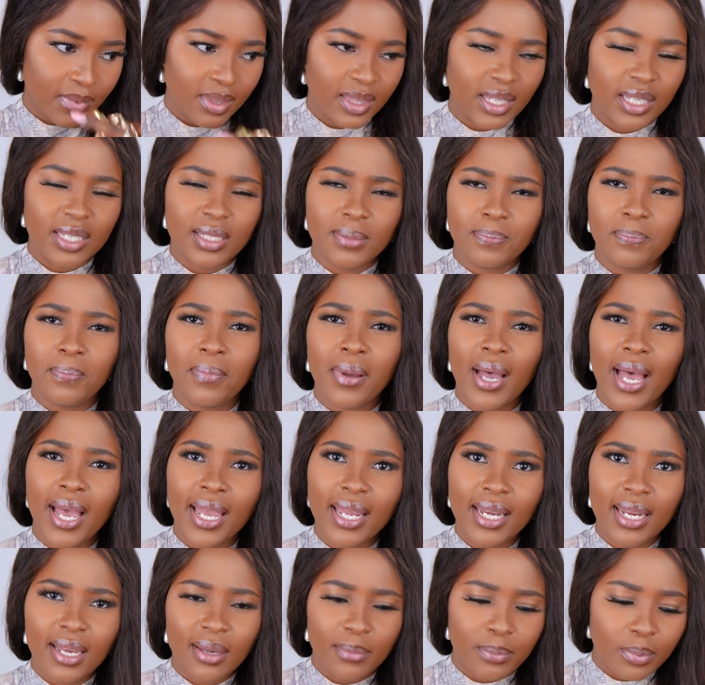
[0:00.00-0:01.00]
There's
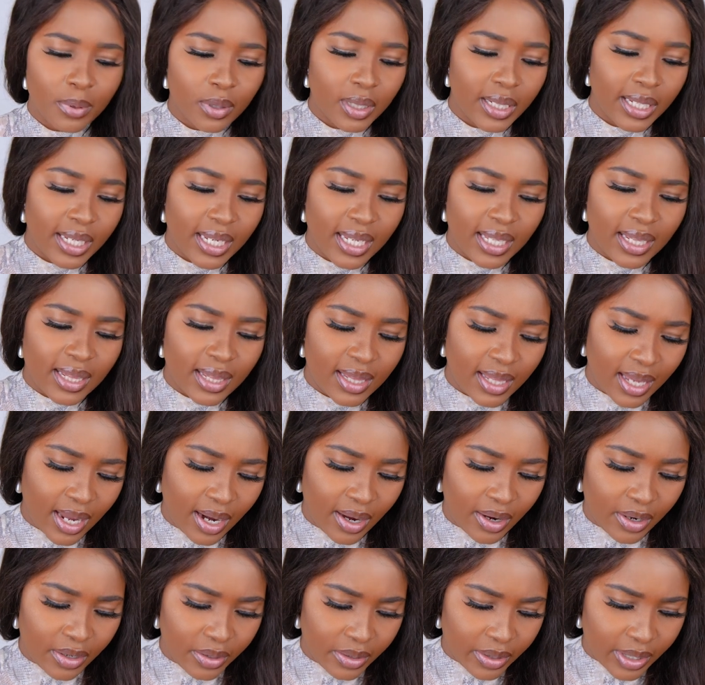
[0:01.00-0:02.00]
pineapple in
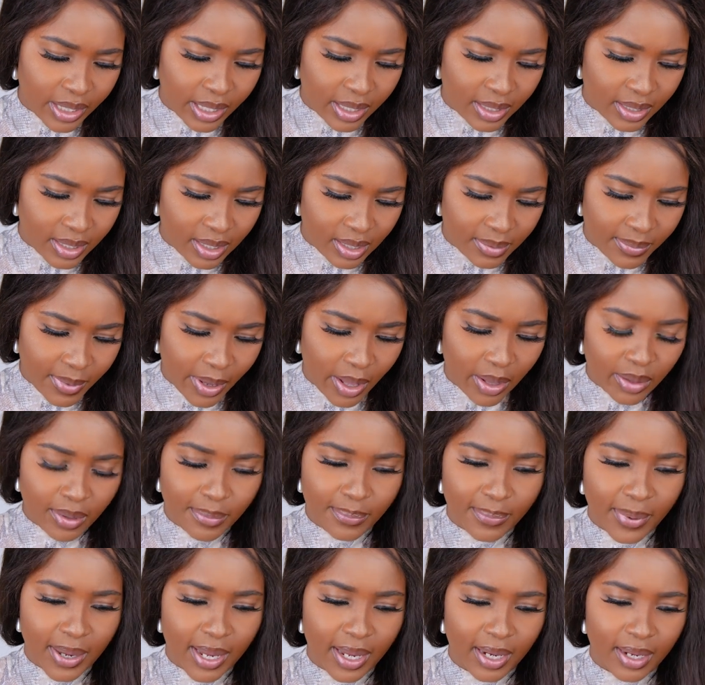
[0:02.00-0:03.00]
there. You can smell the
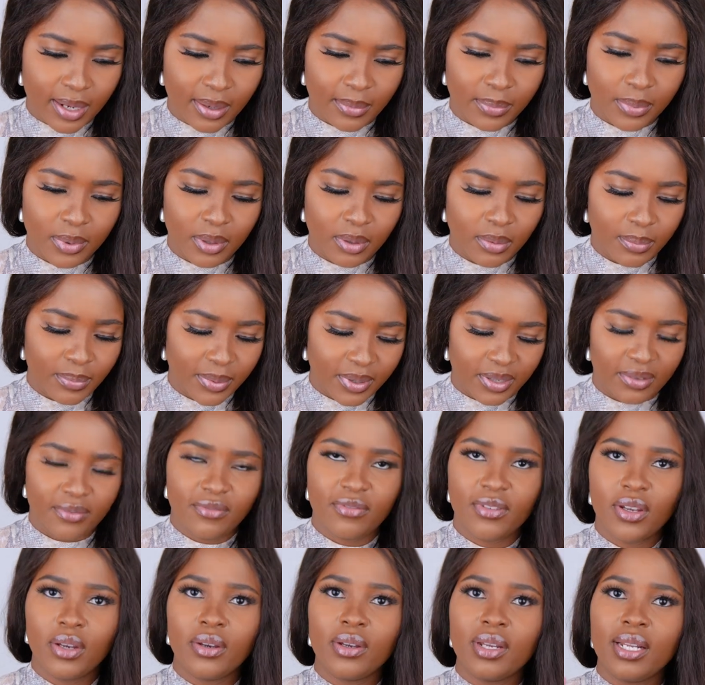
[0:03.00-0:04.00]
pineapple, but
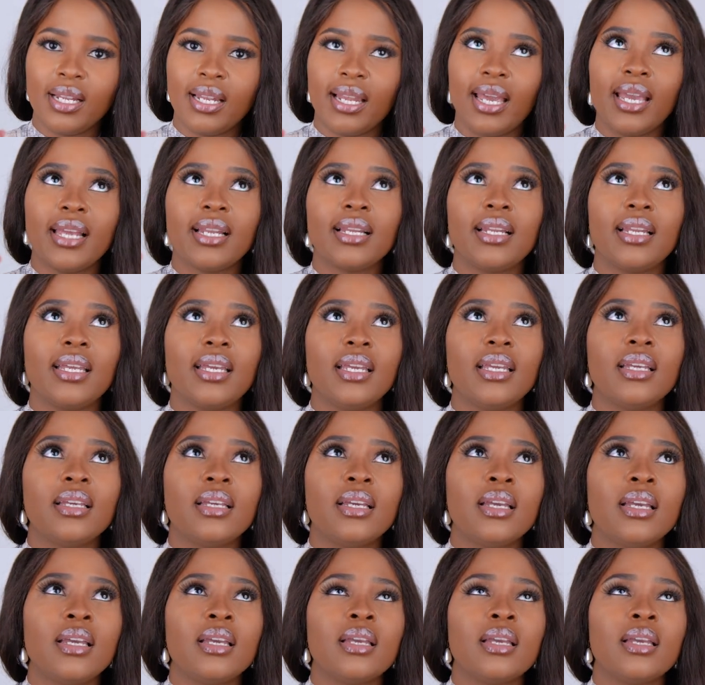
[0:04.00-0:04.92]
very lightly.